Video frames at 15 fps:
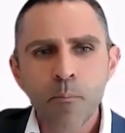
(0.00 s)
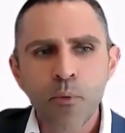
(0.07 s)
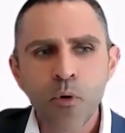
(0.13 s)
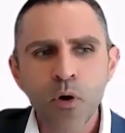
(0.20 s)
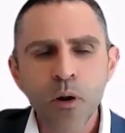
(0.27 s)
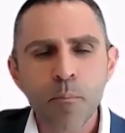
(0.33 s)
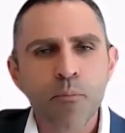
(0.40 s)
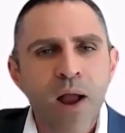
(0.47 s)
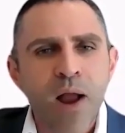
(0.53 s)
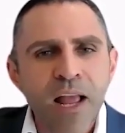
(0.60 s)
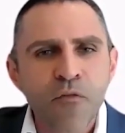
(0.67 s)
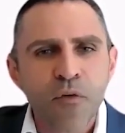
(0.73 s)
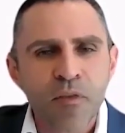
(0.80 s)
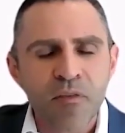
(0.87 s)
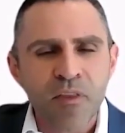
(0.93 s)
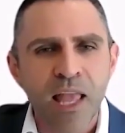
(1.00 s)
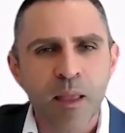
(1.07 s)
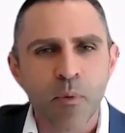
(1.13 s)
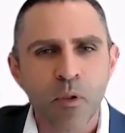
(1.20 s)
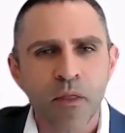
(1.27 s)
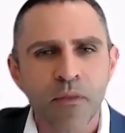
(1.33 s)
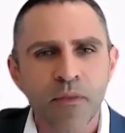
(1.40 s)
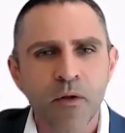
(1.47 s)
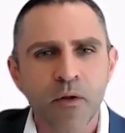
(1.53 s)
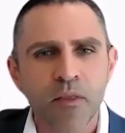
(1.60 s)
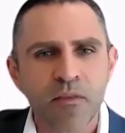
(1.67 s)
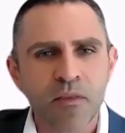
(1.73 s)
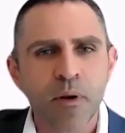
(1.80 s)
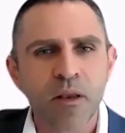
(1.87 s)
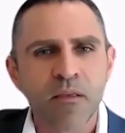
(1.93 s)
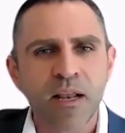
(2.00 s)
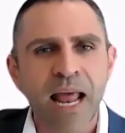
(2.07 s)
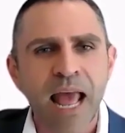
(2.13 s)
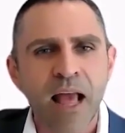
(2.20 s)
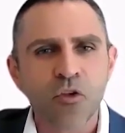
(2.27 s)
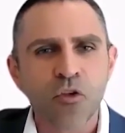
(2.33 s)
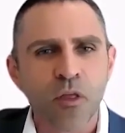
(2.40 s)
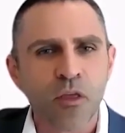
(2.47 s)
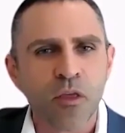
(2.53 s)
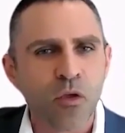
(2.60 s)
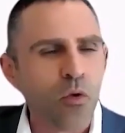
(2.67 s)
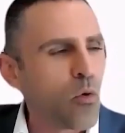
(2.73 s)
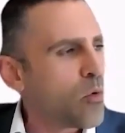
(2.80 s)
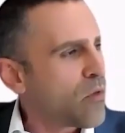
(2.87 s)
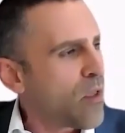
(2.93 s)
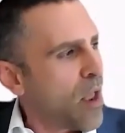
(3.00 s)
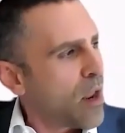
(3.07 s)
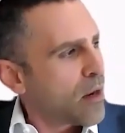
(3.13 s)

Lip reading: put a breakfast table in there that somebody's going to actually use,